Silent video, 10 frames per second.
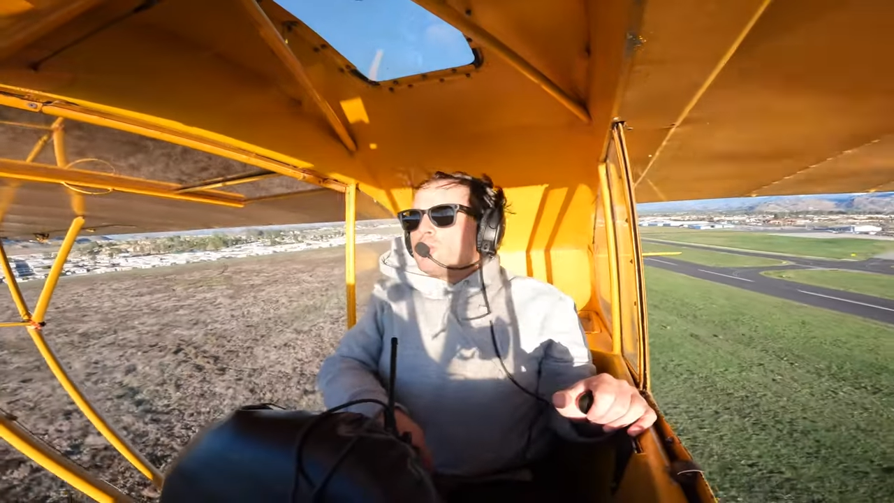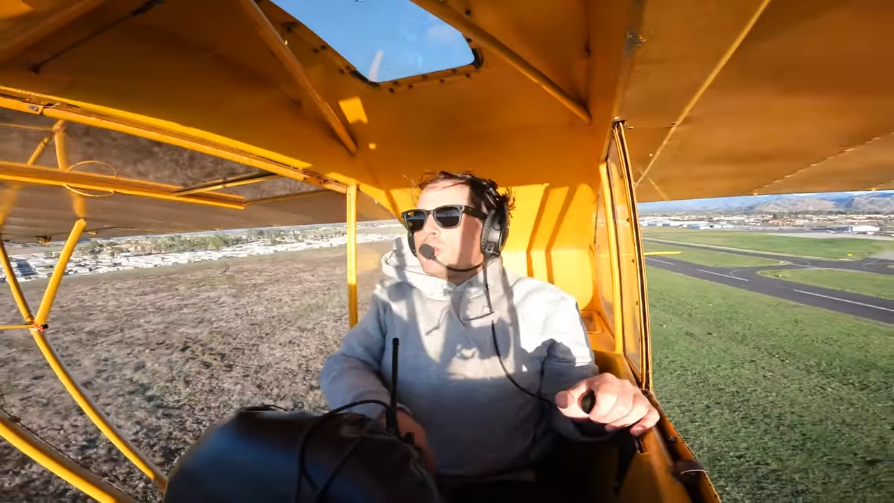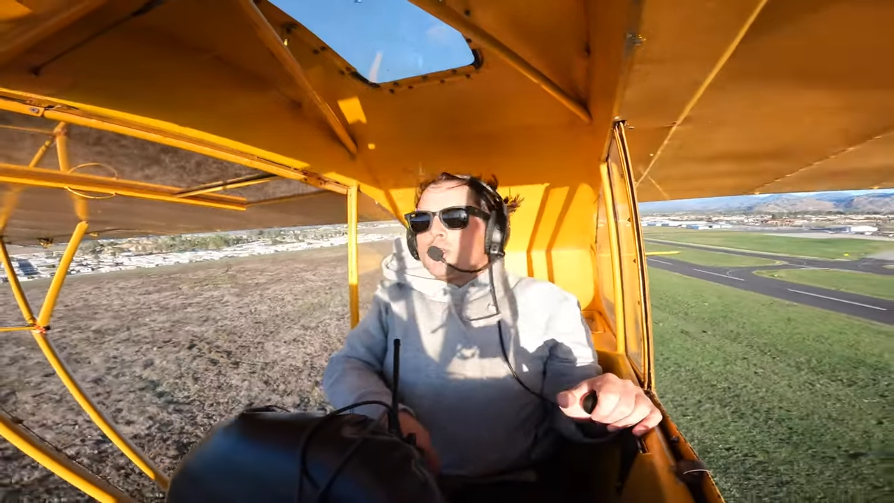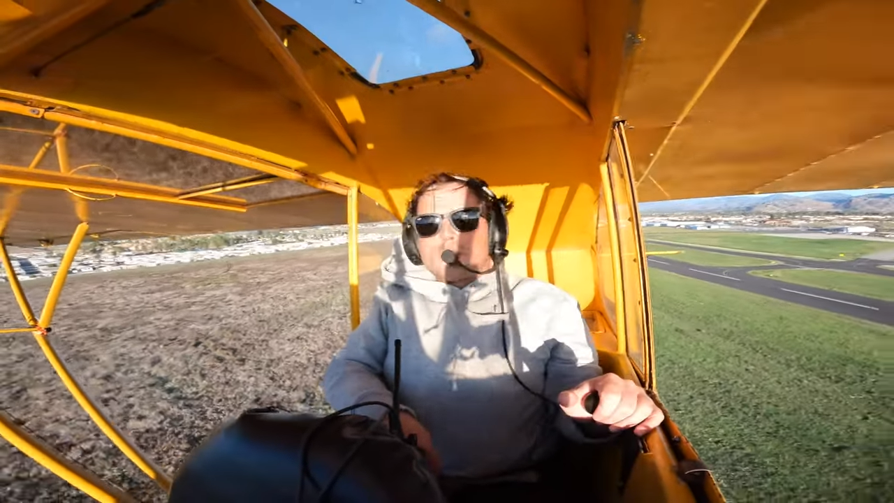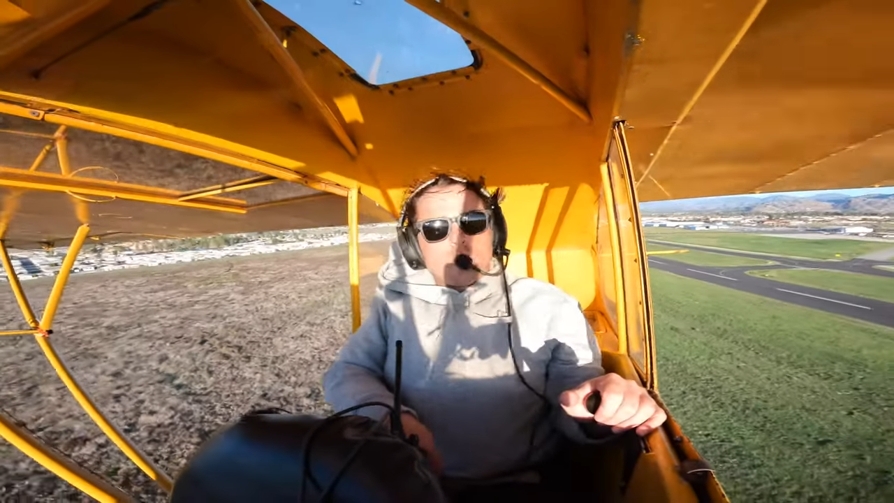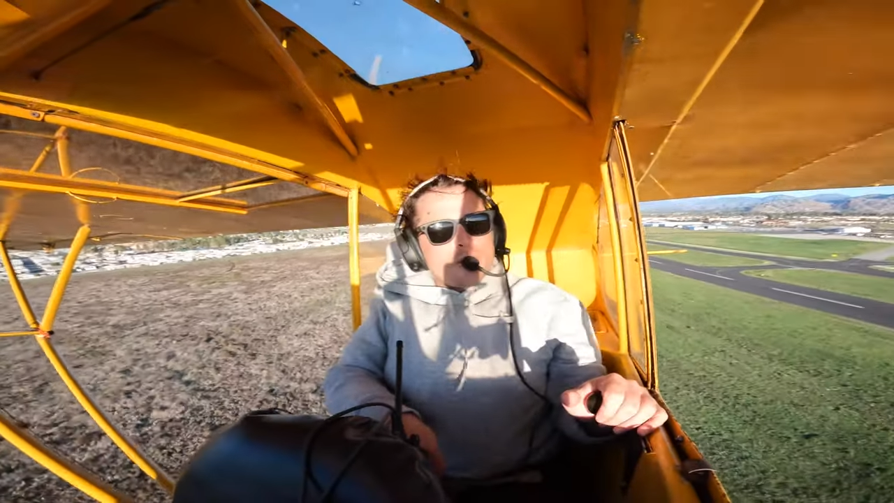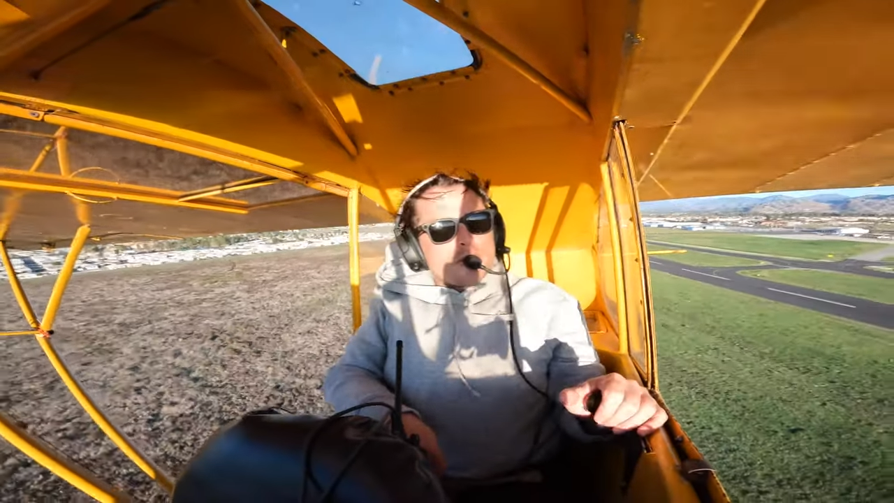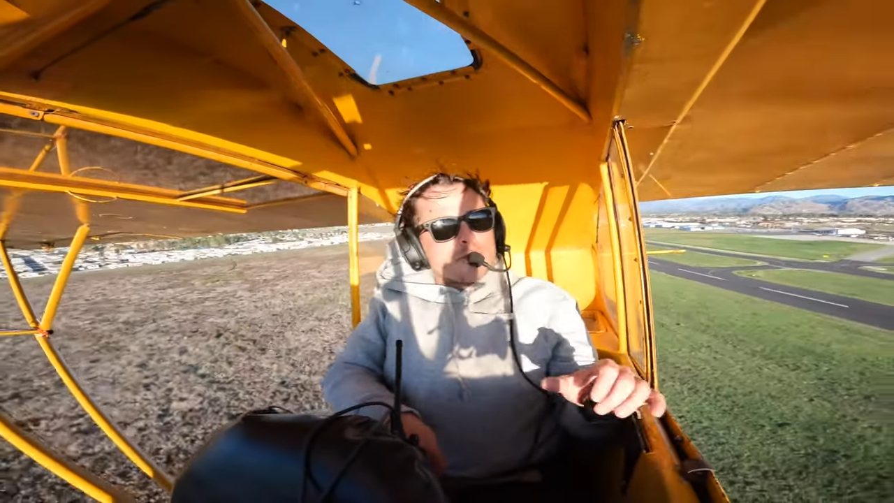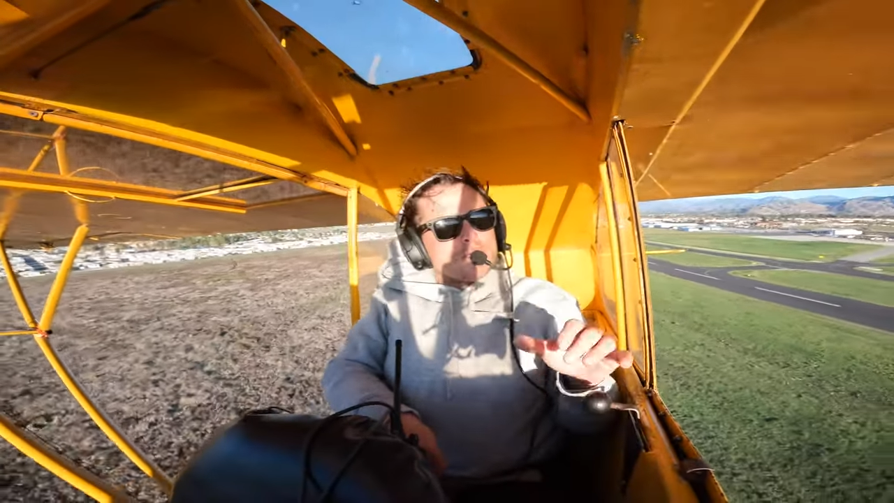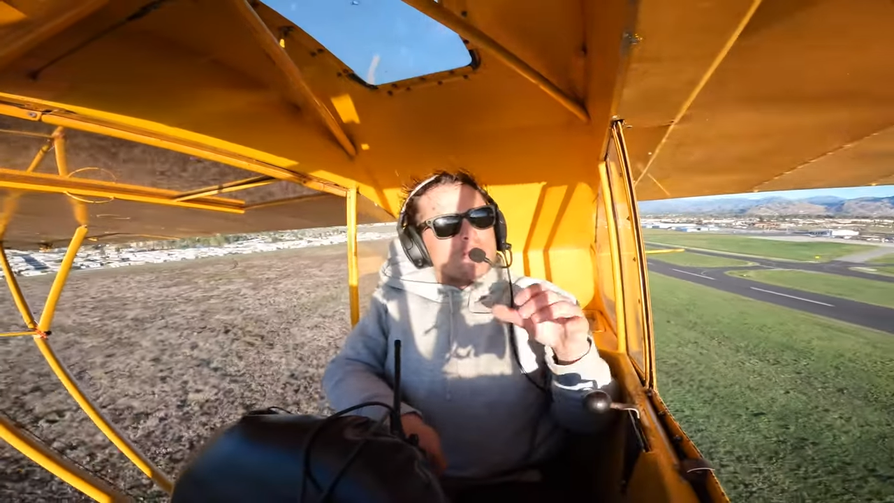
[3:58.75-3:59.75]
really cool
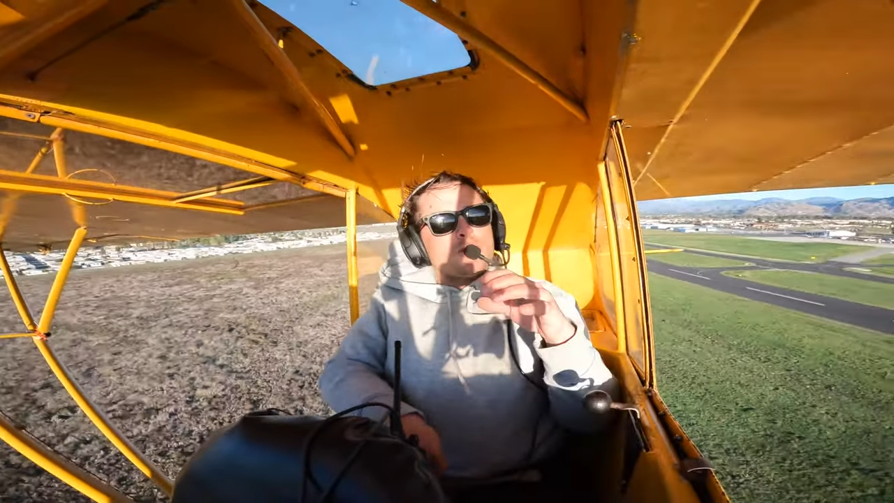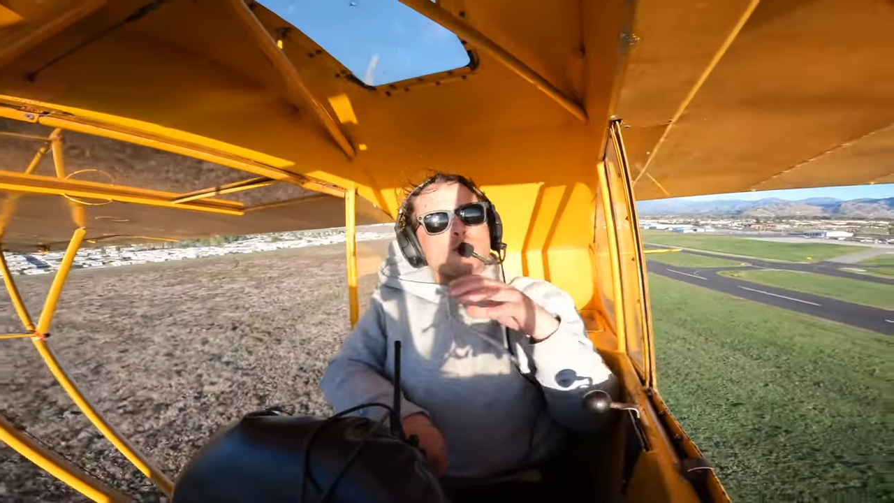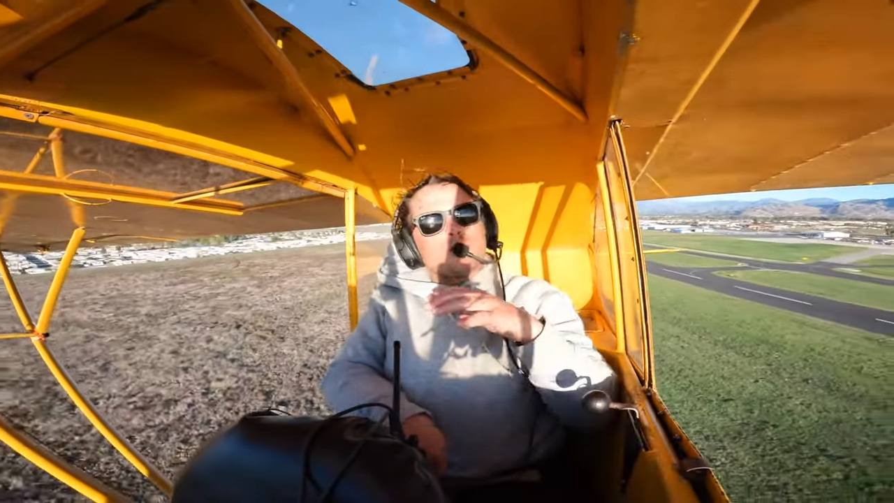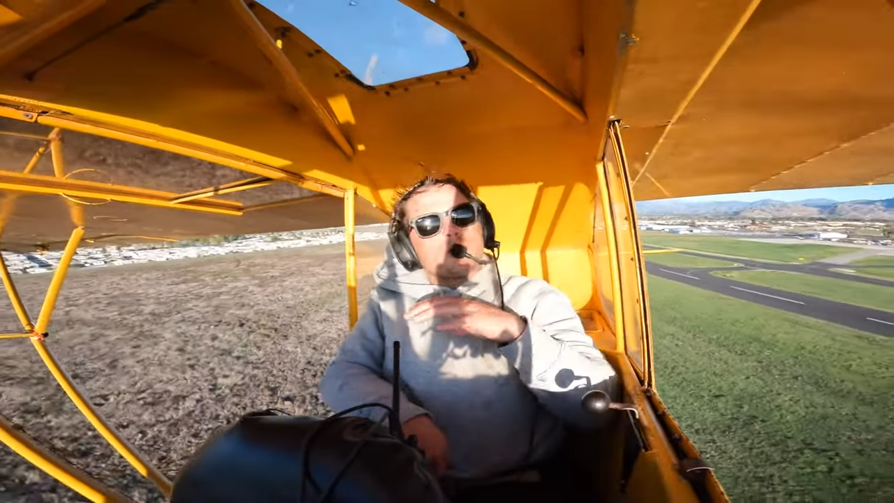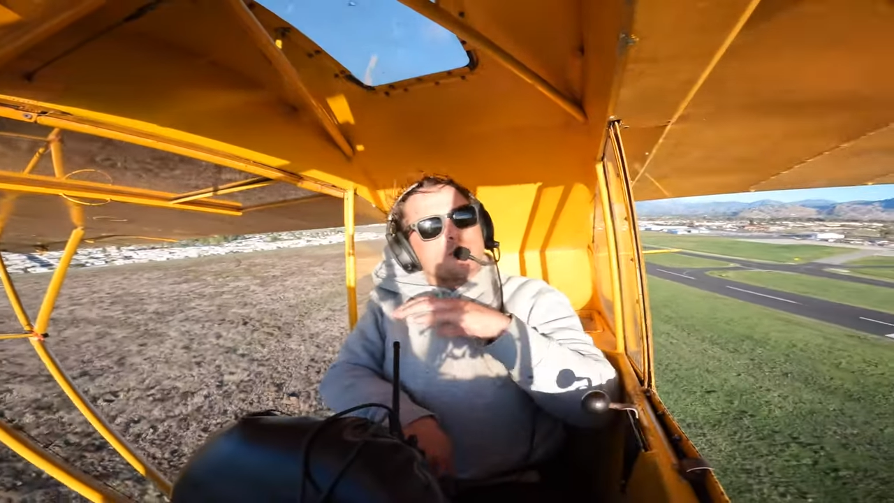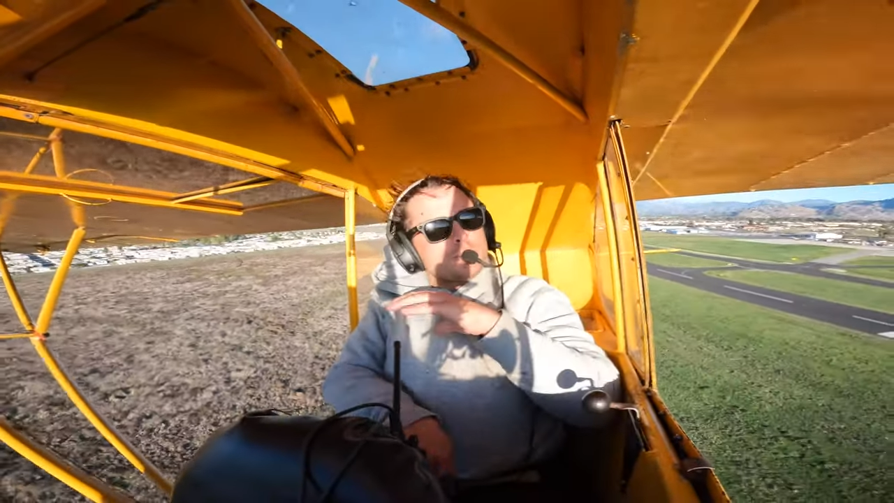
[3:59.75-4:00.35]
things to do and